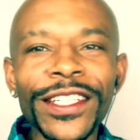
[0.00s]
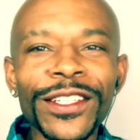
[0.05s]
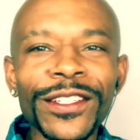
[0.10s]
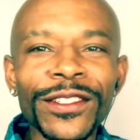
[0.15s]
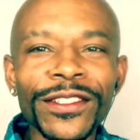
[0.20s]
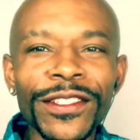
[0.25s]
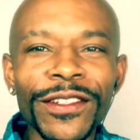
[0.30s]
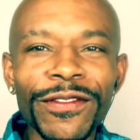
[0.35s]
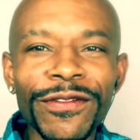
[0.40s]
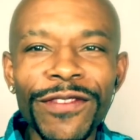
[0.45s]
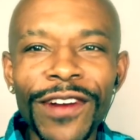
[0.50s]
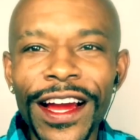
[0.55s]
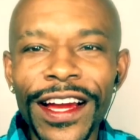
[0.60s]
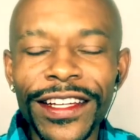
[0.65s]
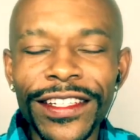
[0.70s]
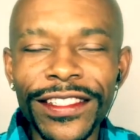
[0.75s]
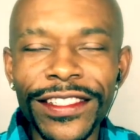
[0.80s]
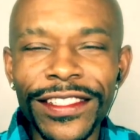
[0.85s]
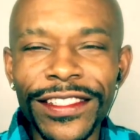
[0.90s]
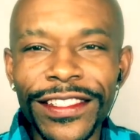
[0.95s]
do you
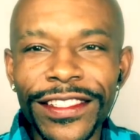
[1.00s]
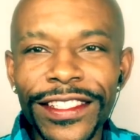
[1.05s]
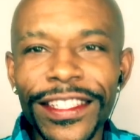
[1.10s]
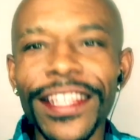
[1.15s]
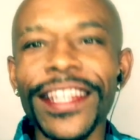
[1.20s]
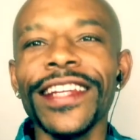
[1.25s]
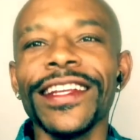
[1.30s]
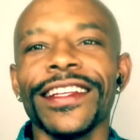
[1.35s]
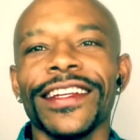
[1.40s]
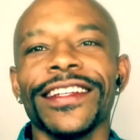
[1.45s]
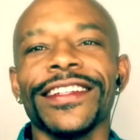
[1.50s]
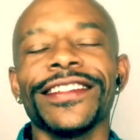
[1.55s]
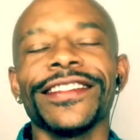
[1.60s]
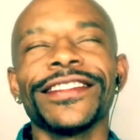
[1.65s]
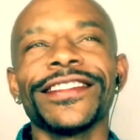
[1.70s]
define as cheating?